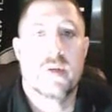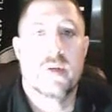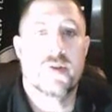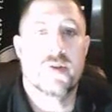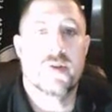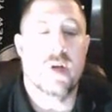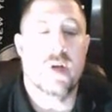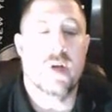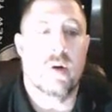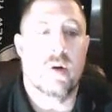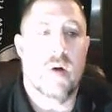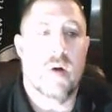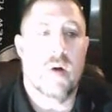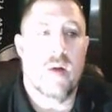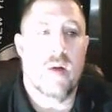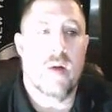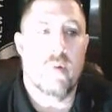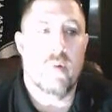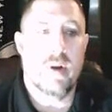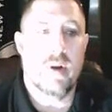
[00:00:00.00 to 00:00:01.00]
So
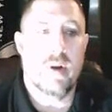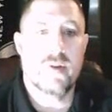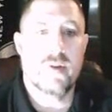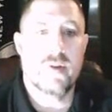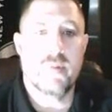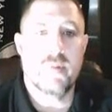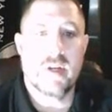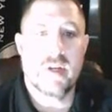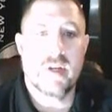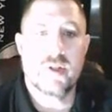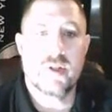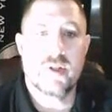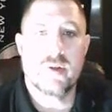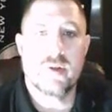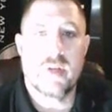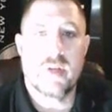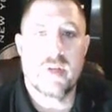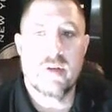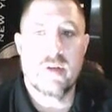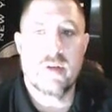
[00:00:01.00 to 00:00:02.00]
I wanted to make
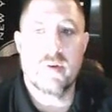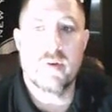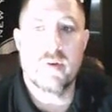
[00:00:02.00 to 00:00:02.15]
sure that you